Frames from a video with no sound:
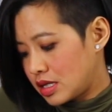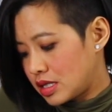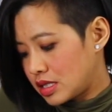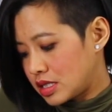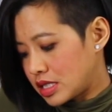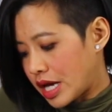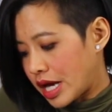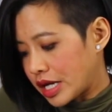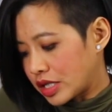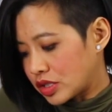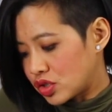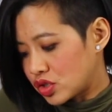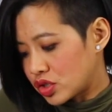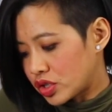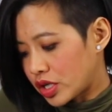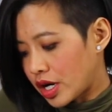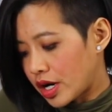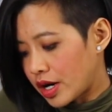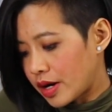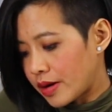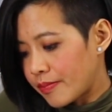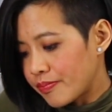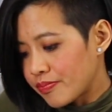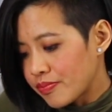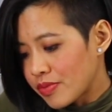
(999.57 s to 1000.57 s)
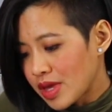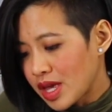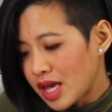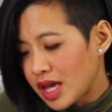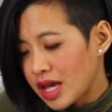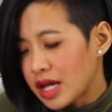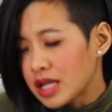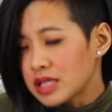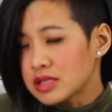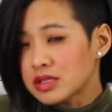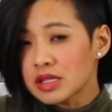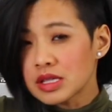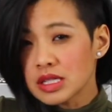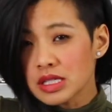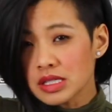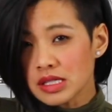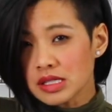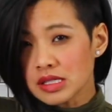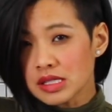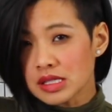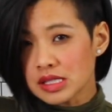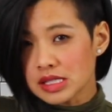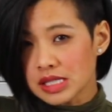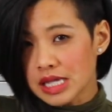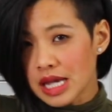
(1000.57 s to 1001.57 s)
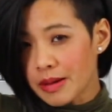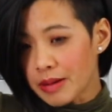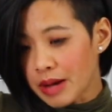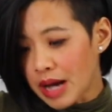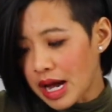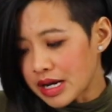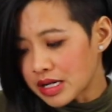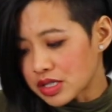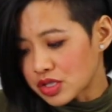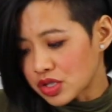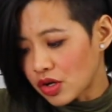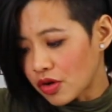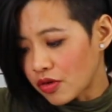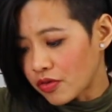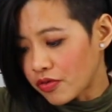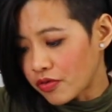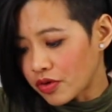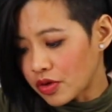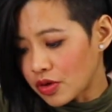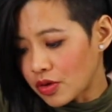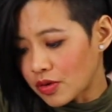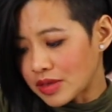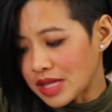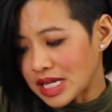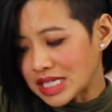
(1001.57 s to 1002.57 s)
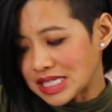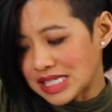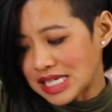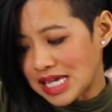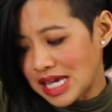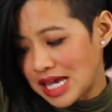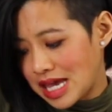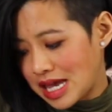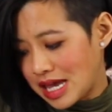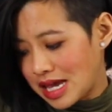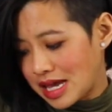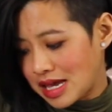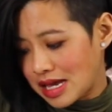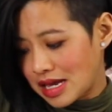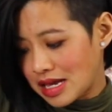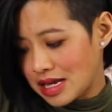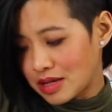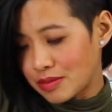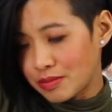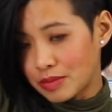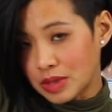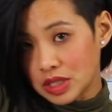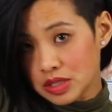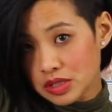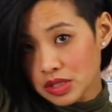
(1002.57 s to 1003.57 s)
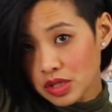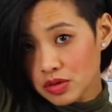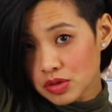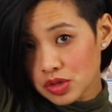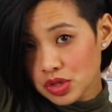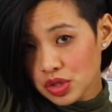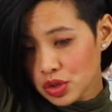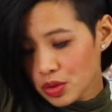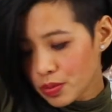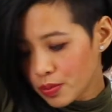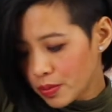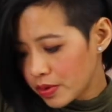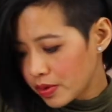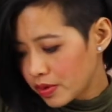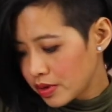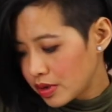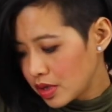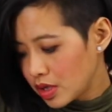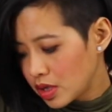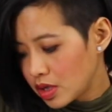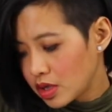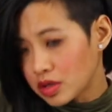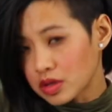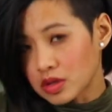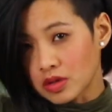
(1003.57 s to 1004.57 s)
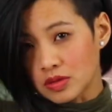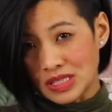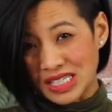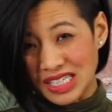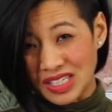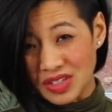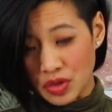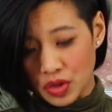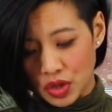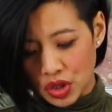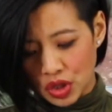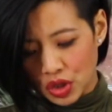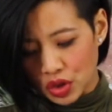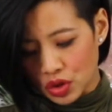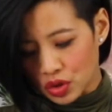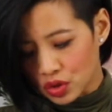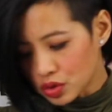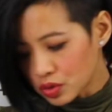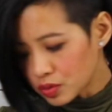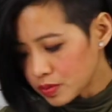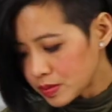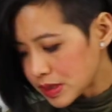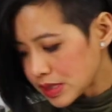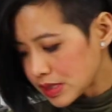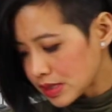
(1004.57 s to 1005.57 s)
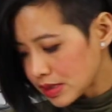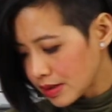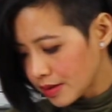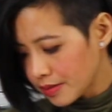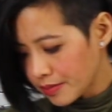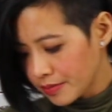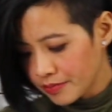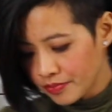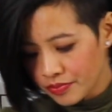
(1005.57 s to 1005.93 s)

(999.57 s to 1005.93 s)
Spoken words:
texture. And so this is the same kind of tofu that's in miso soup, those little cubes.